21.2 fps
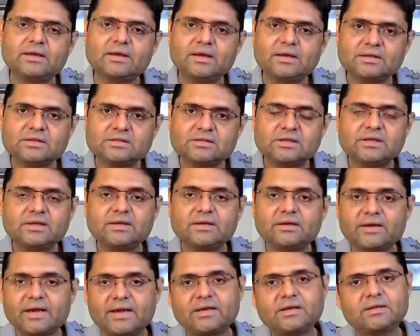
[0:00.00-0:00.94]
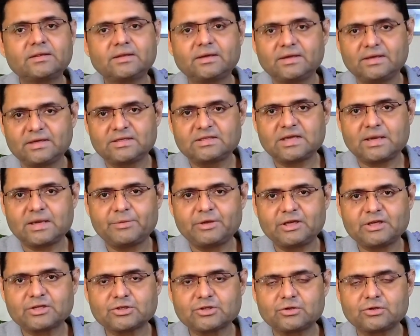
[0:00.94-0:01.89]
sitting right in the
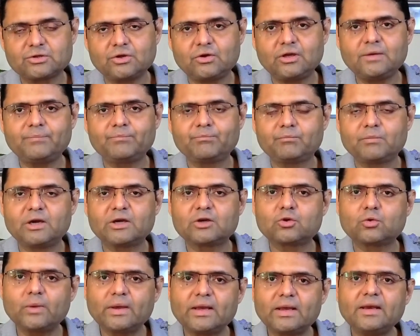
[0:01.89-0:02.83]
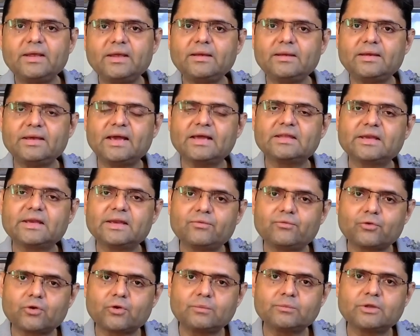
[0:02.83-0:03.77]
examination hall, but quickly gathering
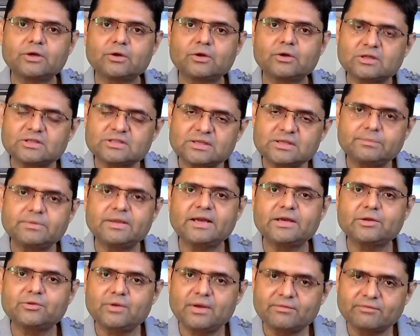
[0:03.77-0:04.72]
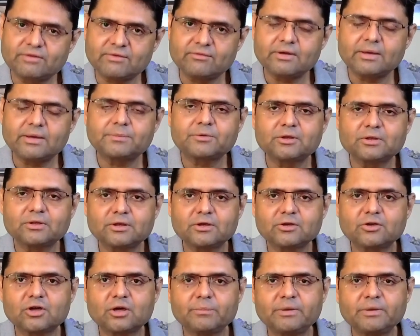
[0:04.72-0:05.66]
from the concept that you have developed on the
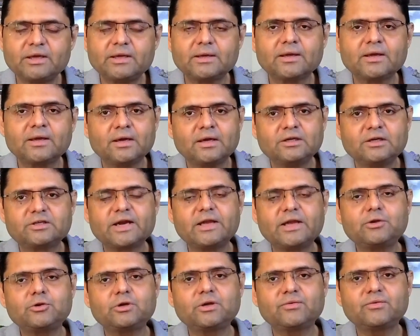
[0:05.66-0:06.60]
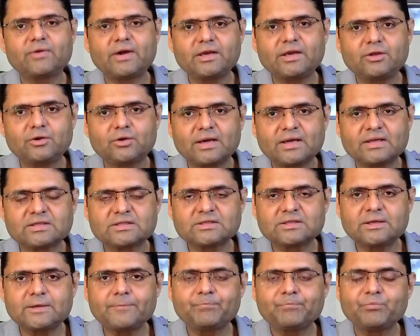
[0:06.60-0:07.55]
topic, try to divide your
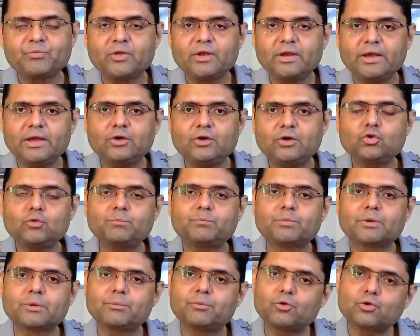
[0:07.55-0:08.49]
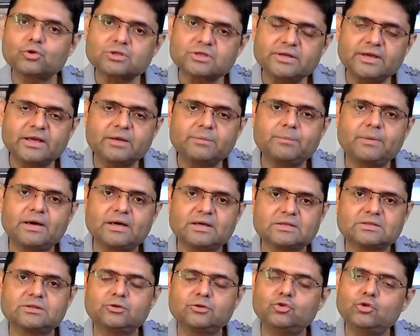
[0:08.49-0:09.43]
answer into proportionate
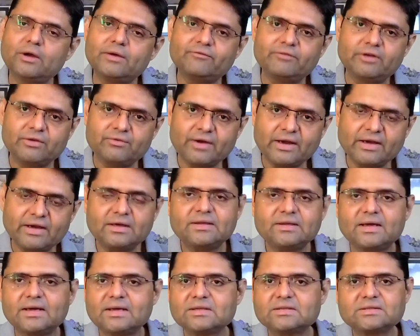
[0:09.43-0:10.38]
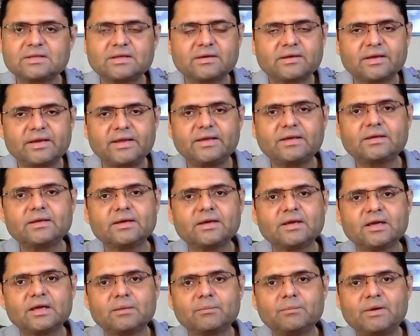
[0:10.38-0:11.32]
parts. You have divided the answer, great,
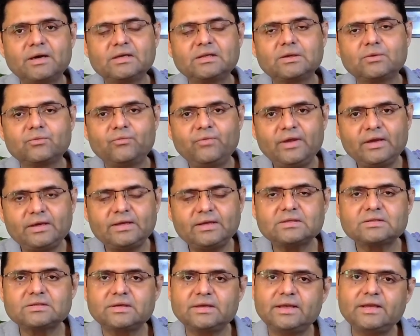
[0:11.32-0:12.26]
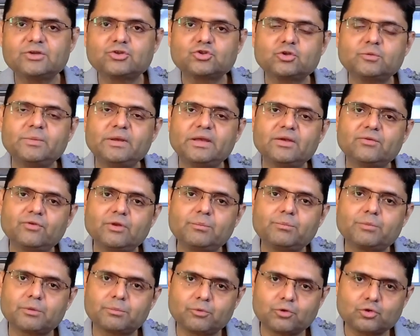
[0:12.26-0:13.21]
but the weightage needs to be given
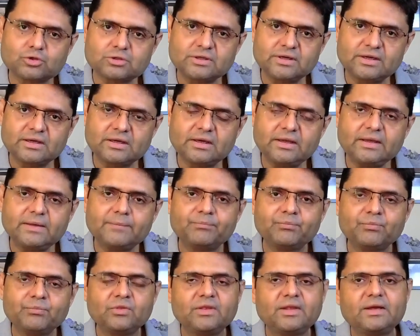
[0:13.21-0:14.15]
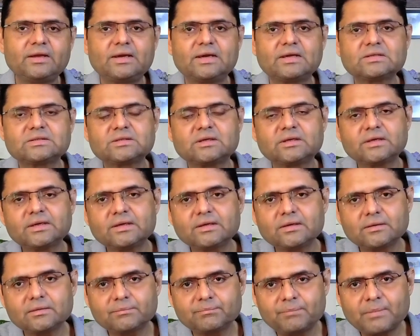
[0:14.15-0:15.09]
proportionately. There are
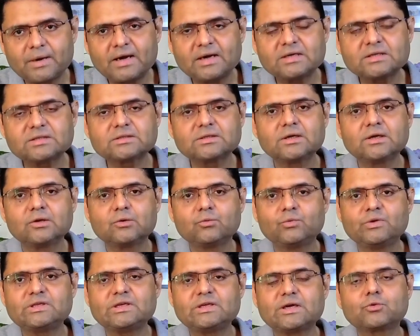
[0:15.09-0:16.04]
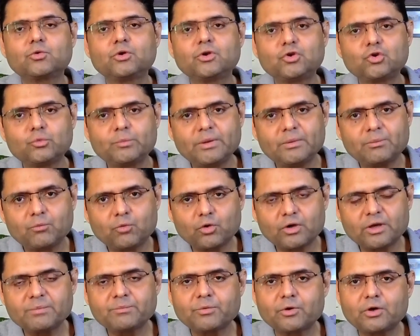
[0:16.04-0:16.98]
certain parts which are going to be
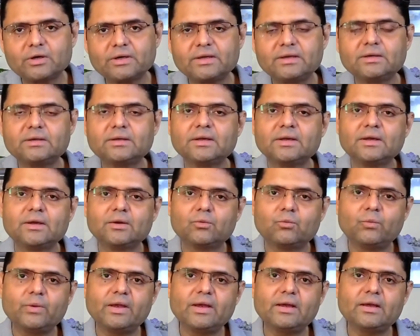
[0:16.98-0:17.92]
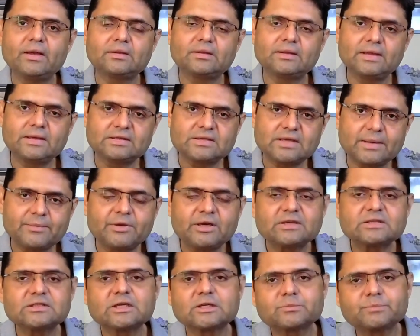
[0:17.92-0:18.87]
more important, where the
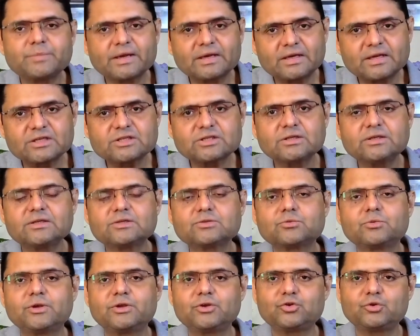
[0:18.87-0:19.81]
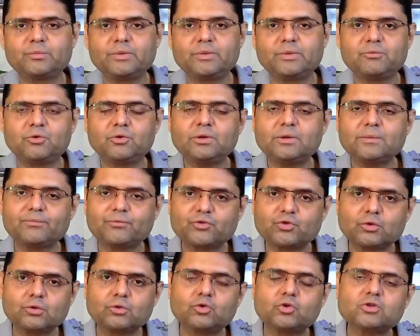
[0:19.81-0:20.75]
examiner's expectation is going to be more.
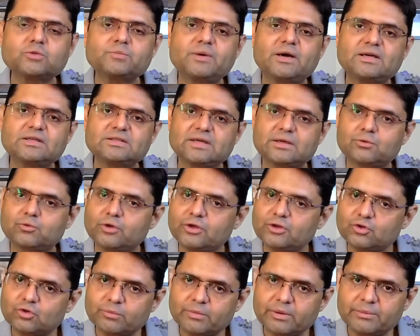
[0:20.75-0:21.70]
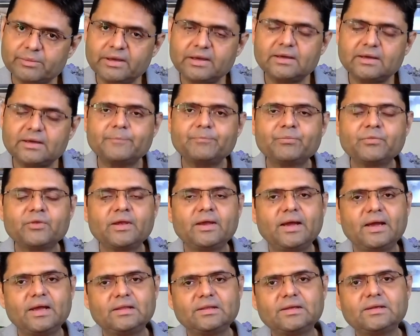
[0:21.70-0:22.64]
So those parts are going to be bigger.
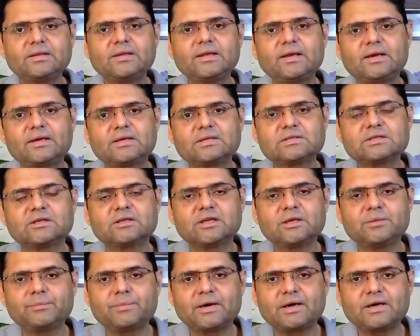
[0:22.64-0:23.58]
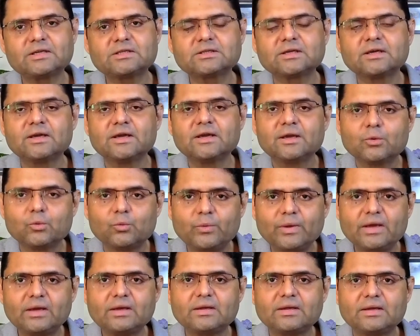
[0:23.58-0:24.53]
And then there are certain parts
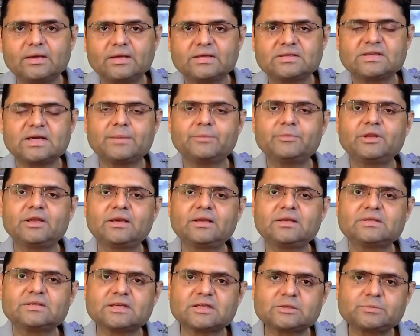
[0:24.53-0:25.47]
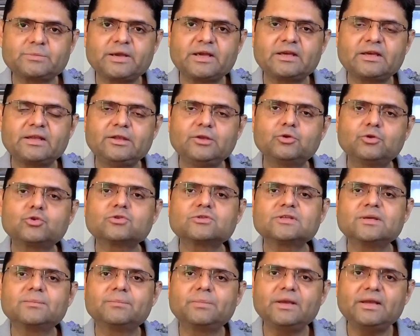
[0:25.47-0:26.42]
where examiner is expecting you to
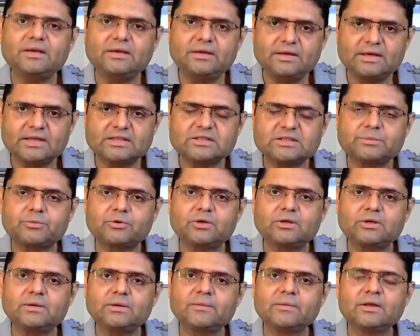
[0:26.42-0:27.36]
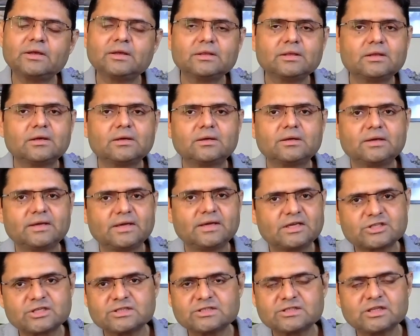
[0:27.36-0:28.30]
simply touch upon the
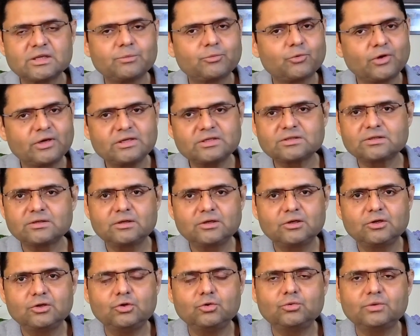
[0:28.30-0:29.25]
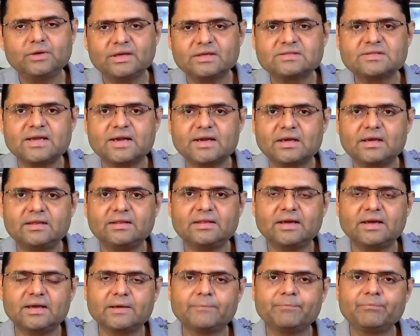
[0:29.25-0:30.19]
essential points. Do exactly
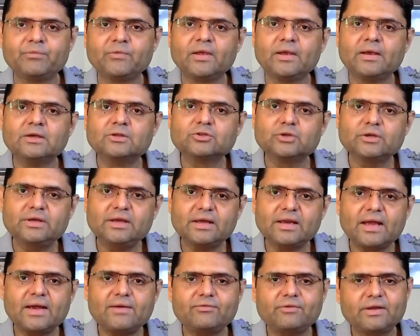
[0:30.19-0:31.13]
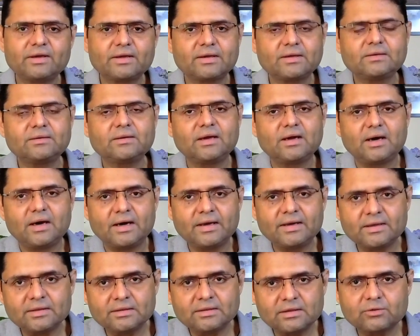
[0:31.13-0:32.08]
that. So here I have taken
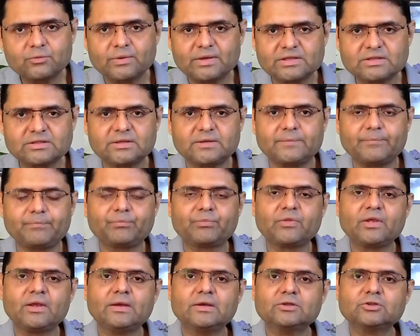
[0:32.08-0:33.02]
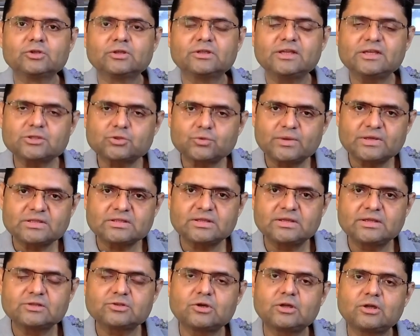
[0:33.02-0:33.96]
another question. So this
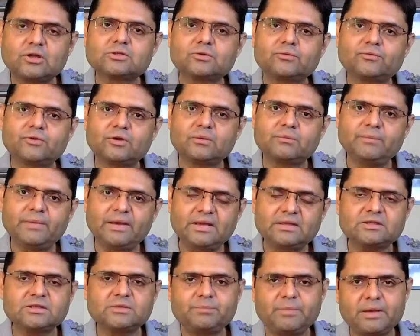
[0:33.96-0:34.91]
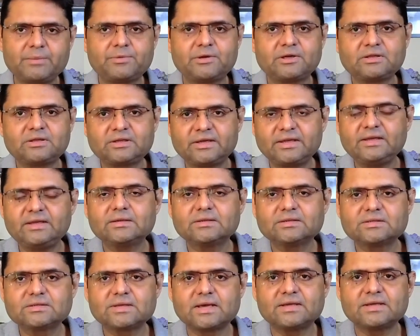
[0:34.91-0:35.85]
question is also from mains paper 3,
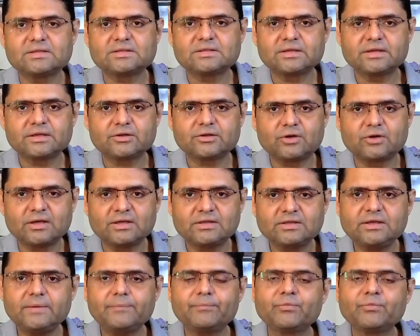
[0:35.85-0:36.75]
science and technology.